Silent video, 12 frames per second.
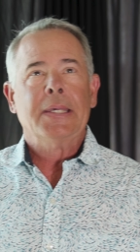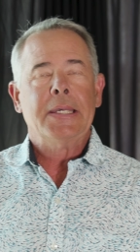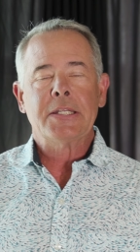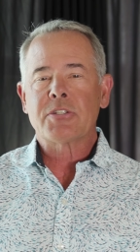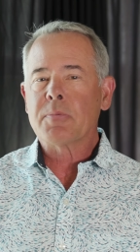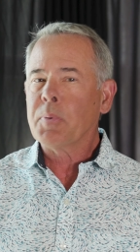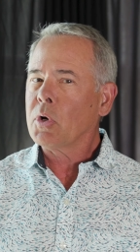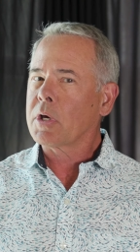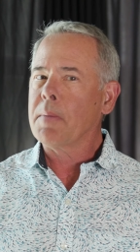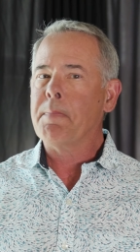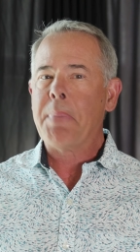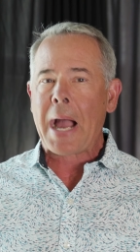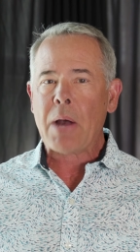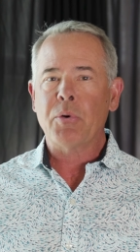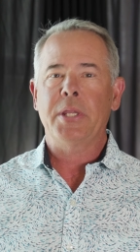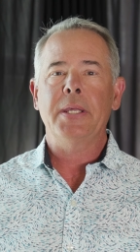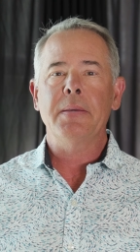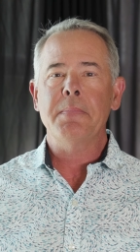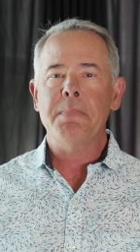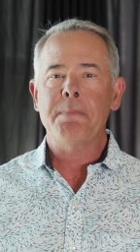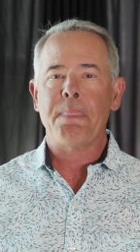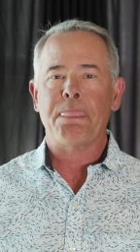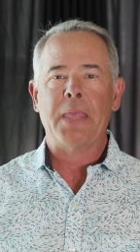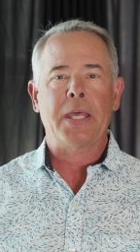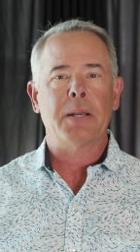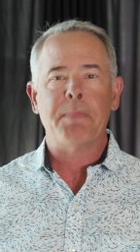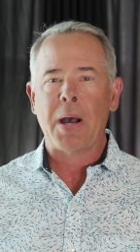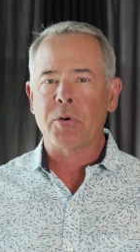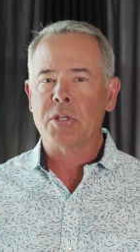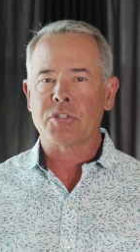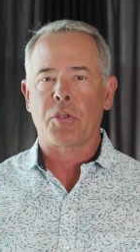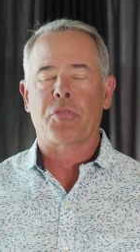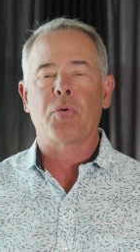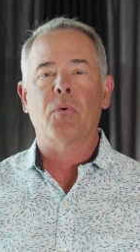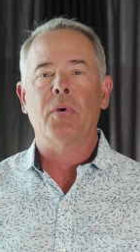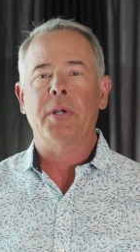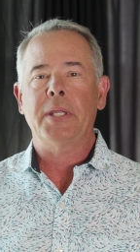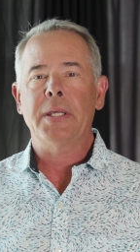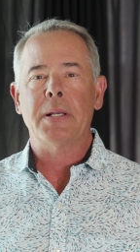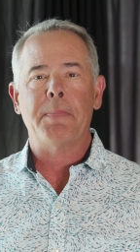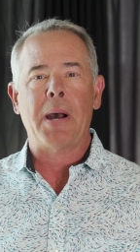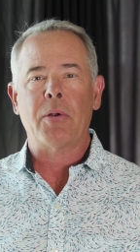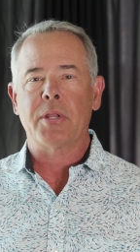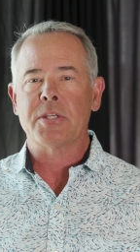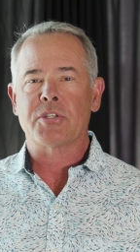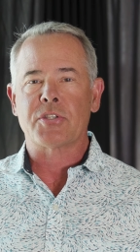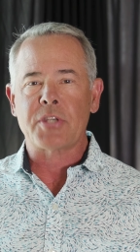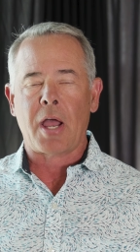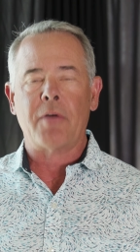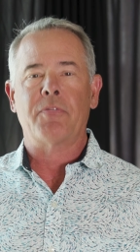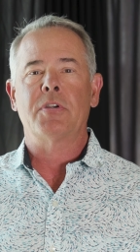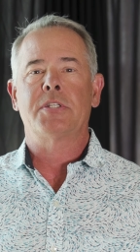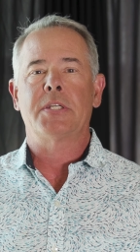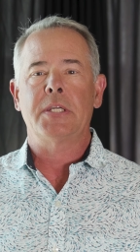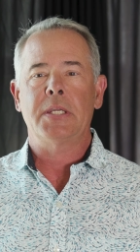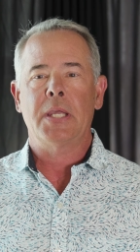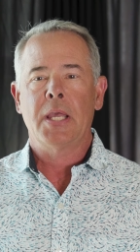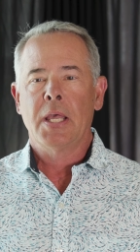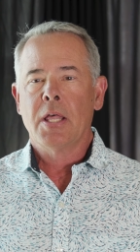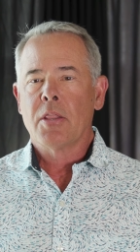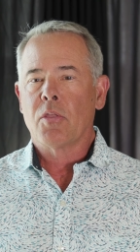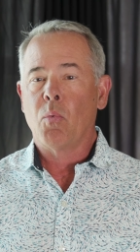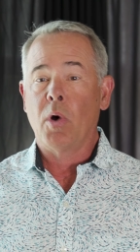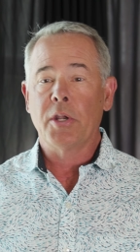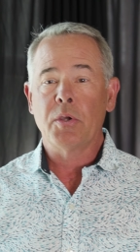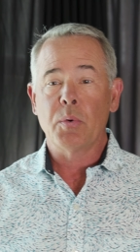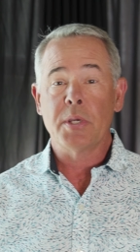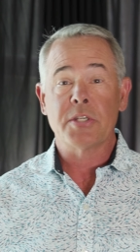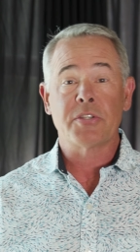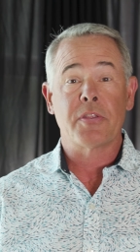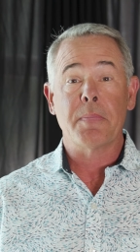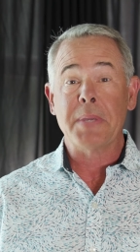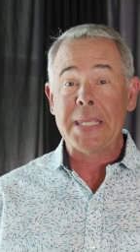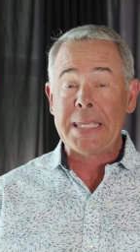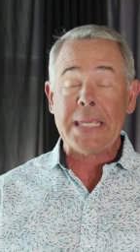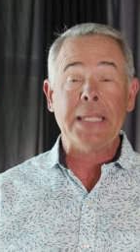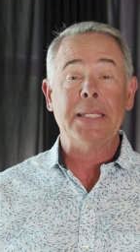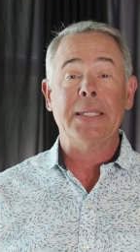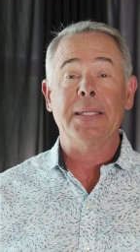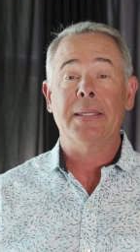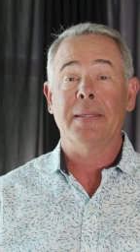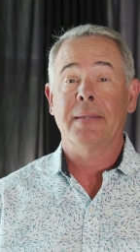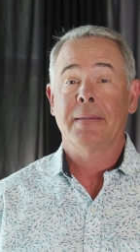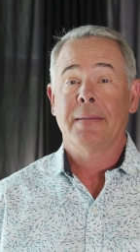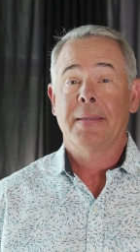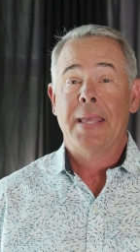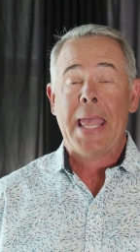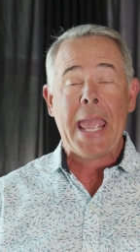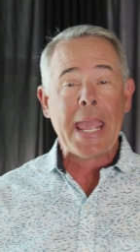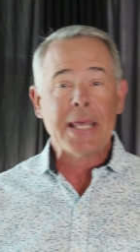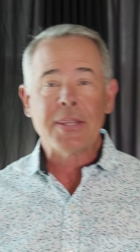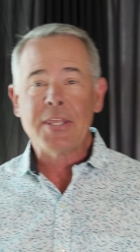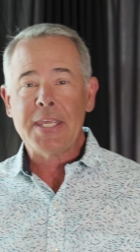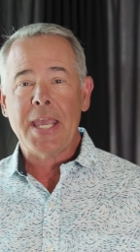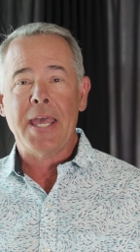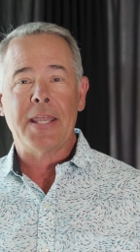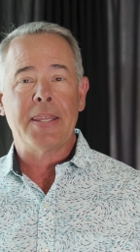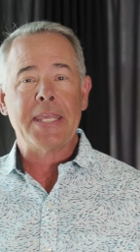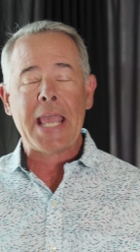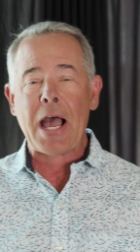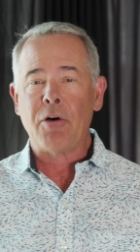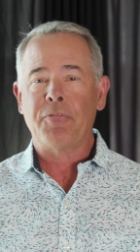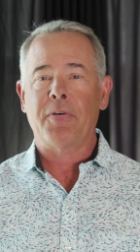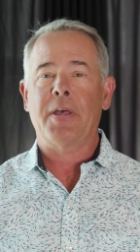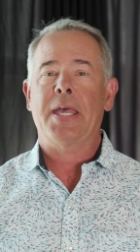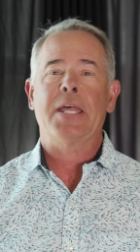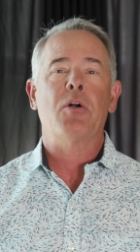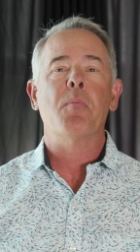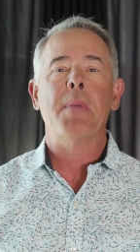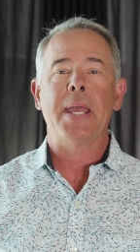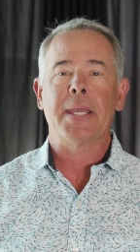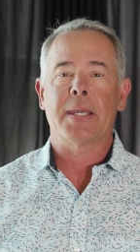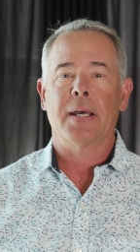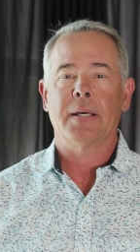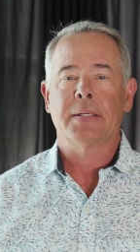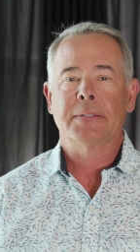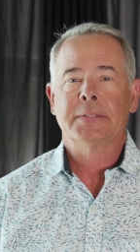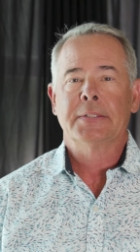It's a book about Him and about His authority and about His sovereignty, the one who is the beginning and the end, the Alpha and Omega.